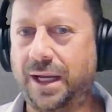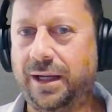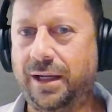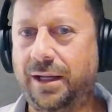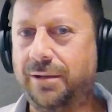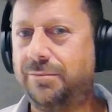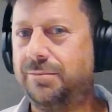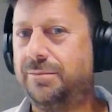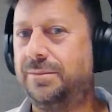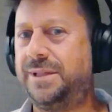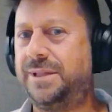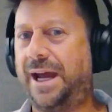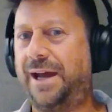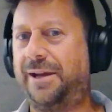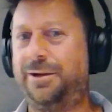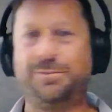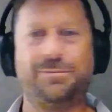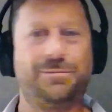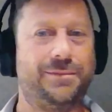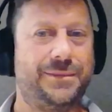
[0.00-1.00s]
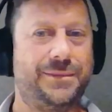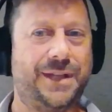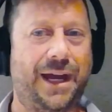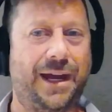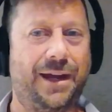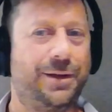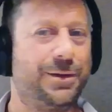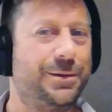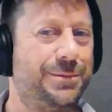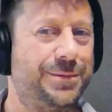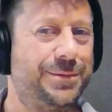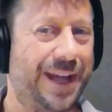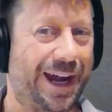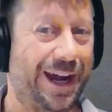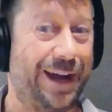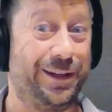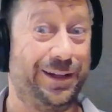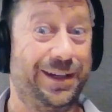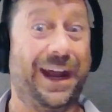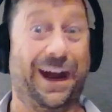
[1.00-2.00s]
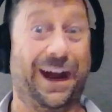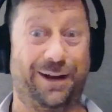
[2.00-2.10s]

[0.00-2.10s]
Daddy, Dad, Dad, Dad.